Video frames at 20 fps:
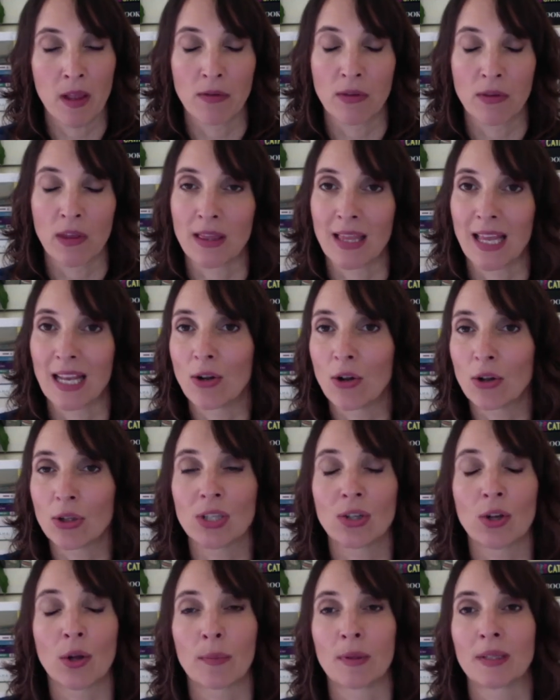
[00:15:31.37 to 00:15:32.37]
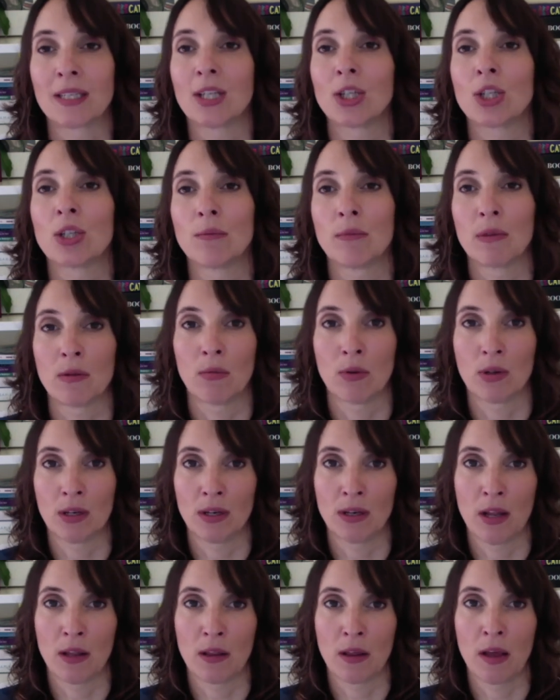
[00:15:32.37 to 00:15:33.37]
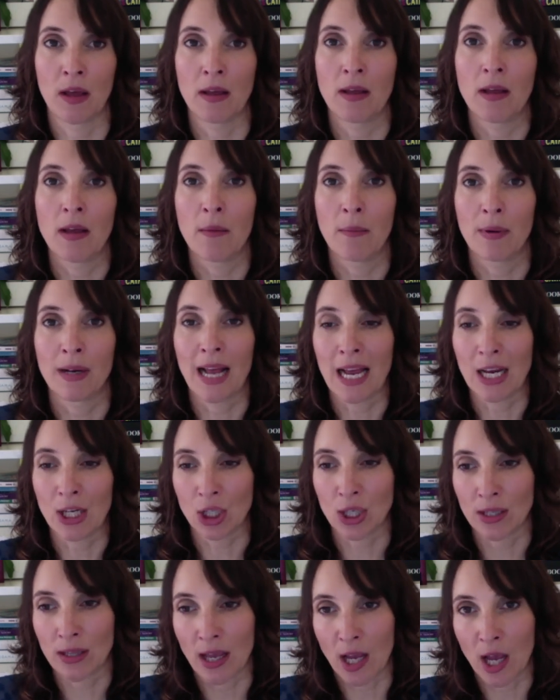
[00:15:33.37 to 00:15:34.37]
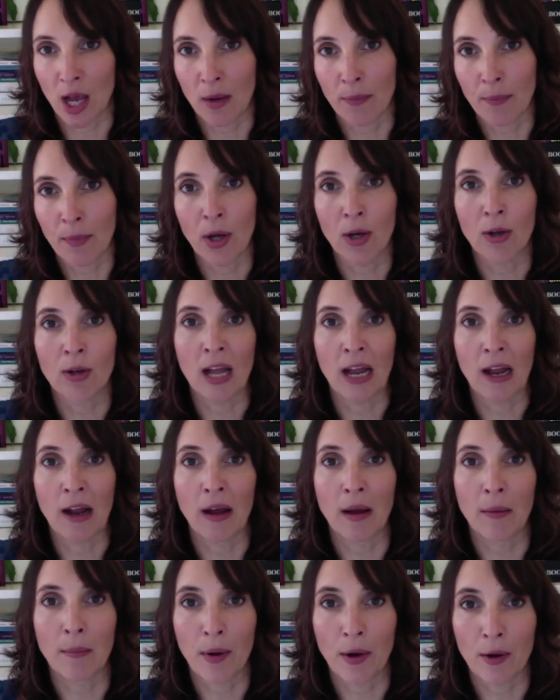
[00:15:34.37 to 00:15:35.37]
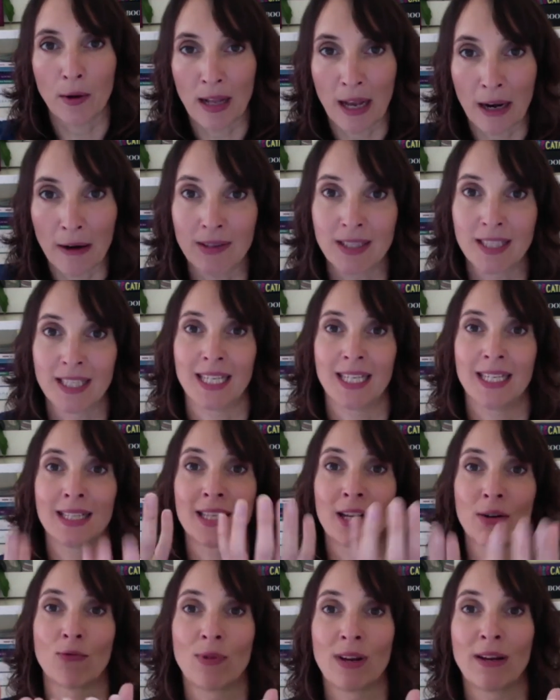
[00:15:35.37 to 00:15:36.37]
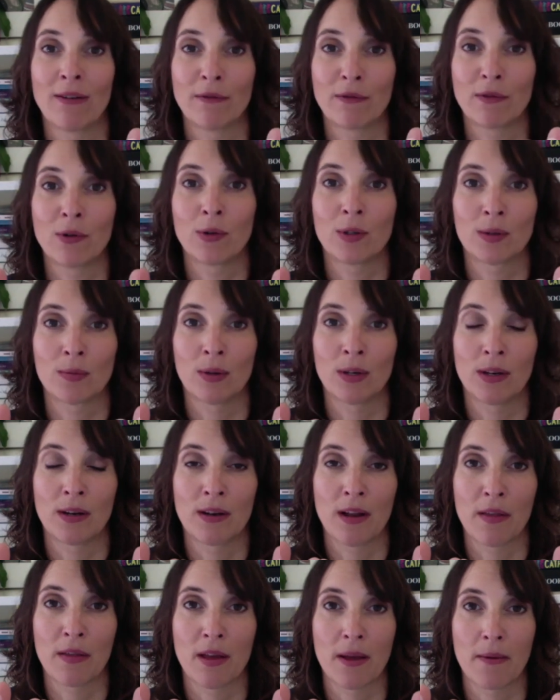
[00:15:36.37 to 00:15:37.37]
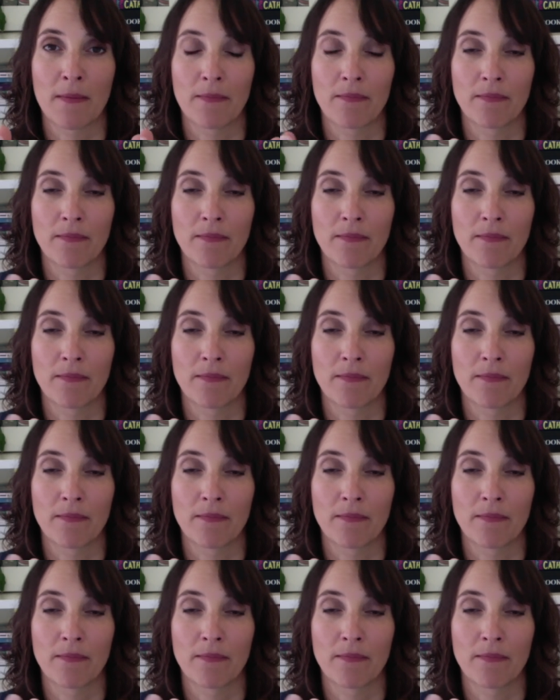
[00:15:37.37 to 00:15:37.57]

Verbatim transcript: that they're not in opposition with one another, but actually they are polar polarities that reinforce one another.